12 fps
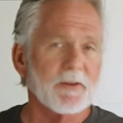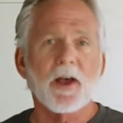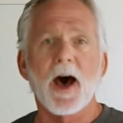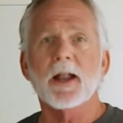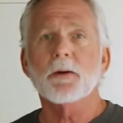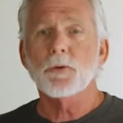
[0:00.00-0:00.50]

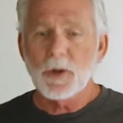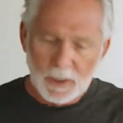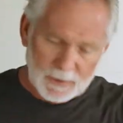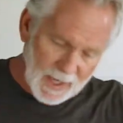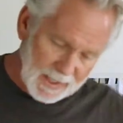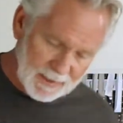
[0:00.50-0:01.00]
hot, we're going
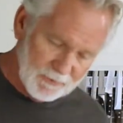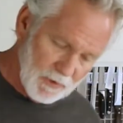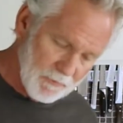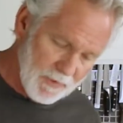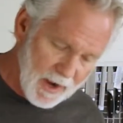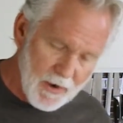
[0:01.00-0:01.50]
to take these
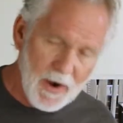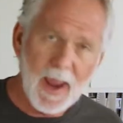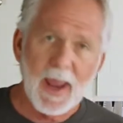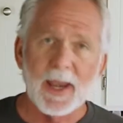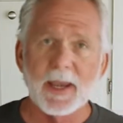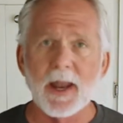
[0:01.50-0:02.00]
over there
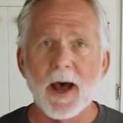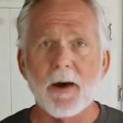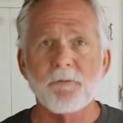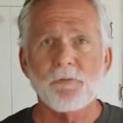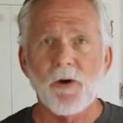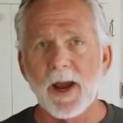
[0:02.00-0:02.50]
and
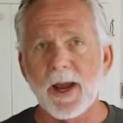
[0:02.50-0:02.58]
fry